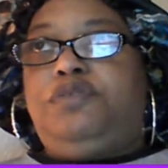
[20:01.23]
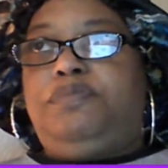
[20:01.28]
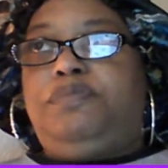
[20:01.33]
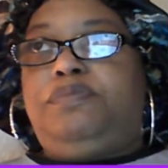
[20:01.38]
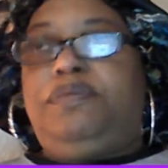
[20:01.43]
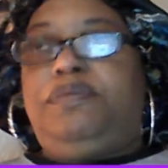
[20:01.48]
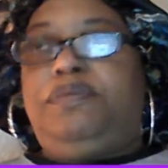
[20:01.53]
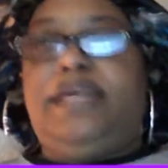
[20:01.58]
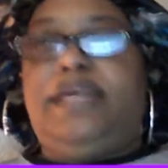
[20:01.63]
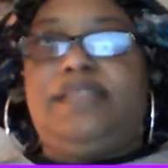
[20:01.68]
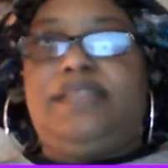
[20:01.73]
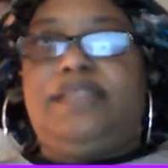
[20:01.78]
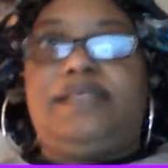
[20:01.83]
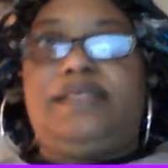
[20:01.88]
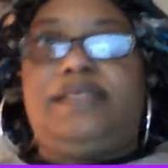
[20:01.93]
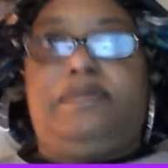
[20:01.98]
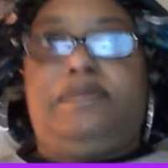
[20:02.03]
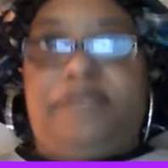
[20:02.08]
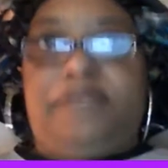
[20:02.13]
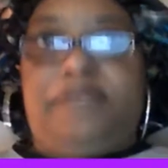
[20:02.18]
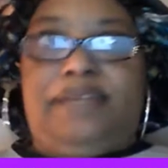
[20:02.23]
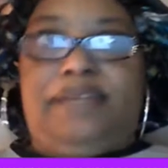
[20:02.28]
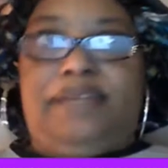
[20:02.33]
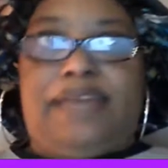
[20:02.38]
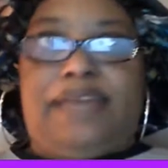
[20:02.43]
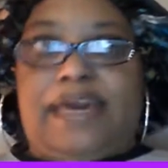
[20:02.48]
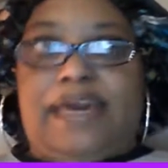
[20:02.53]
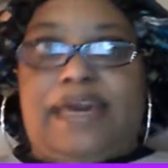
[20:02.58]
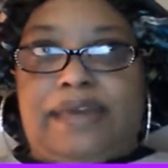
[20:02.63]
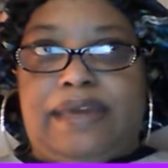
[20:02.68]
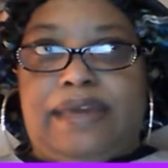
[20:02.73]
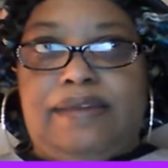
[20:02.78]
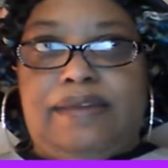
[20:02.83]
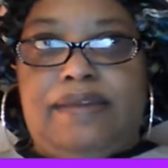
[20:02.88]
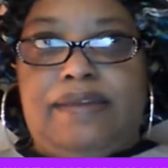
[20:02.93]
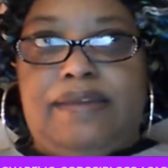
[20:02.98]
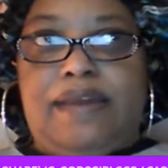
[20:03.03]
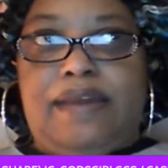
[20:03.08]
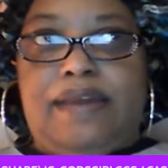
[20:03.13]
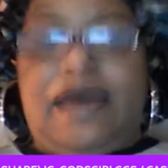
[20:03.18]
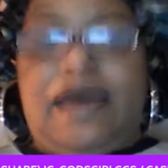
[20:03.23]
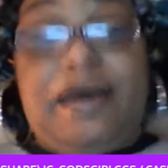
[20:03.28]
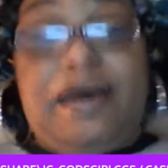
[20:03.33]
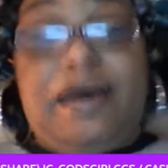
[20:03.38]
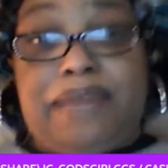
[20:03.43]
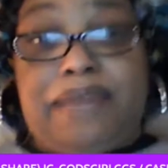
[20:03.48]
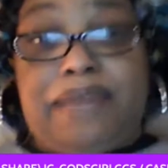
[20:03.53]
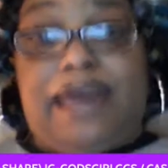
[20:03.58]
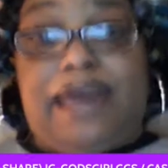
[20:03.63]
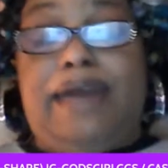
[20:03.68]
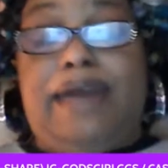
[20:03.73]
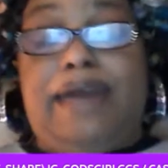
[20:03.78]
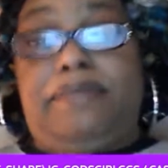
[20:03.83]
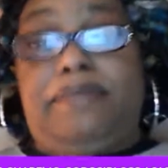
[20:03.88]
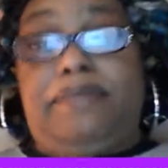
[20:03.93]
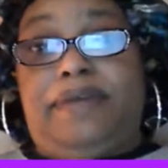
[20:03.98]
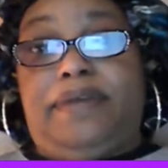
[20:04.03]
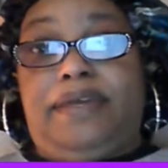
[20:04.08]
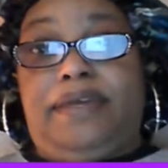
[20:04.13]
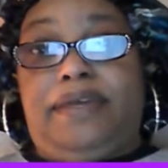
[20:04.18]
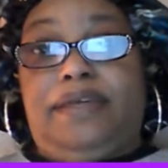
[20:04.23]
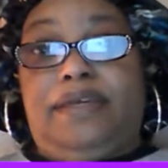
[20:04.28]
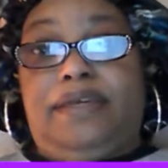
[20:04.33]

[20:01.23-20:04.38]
be in something that I'm not happy